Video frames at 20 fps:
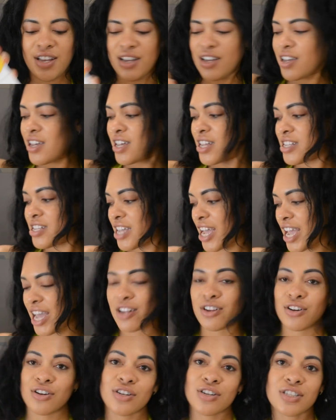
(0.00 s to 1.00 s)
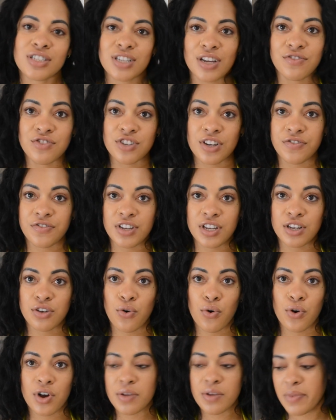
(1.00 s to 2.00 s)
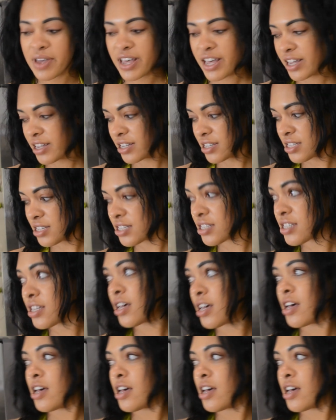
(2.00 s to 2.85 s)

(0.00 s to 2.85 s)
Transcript: containers of Jiffy corn mix,